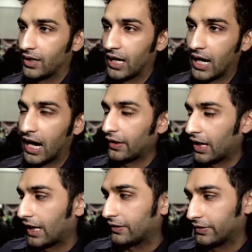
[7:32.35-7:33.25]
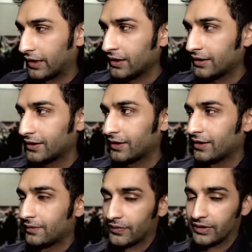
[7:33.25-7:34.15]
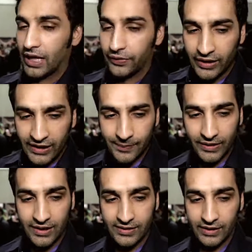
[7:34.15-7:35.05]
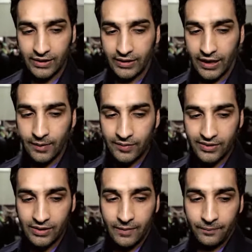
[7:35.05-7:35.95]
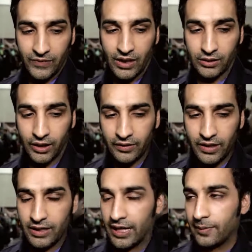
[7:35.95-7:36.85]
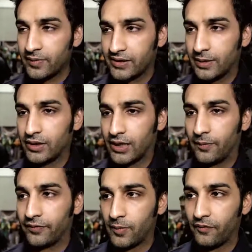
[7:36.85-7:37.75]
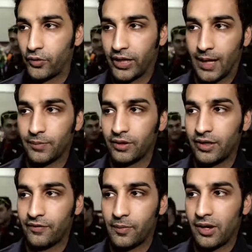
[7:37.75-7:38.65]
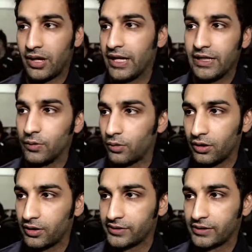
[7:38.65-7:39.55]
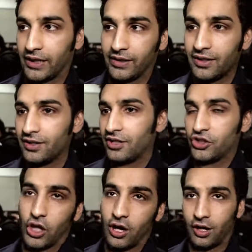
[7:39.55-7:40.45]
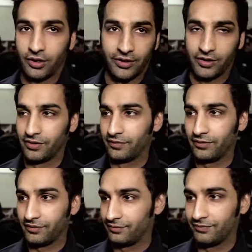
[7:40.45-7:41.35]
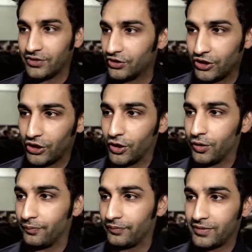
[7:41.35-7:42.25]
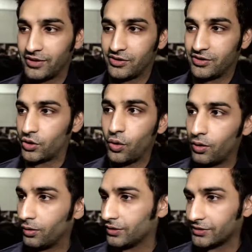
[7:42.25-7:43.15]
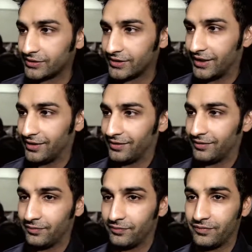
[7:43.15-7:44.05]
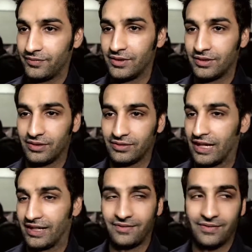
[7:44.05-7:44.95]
I think it's because in games, a lot of the names seem to come from a vocabulary of about 80 words, like dark and, you know, souls and like,